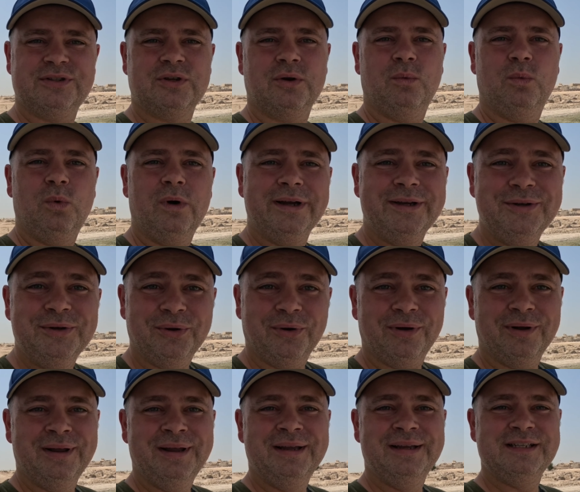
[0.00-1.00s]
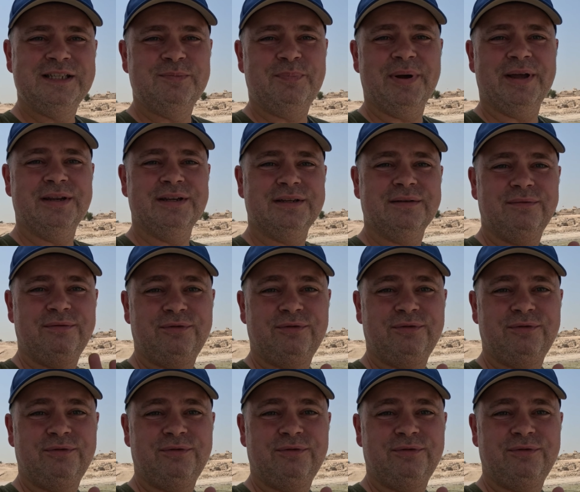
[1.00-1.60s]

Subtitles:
So why not spend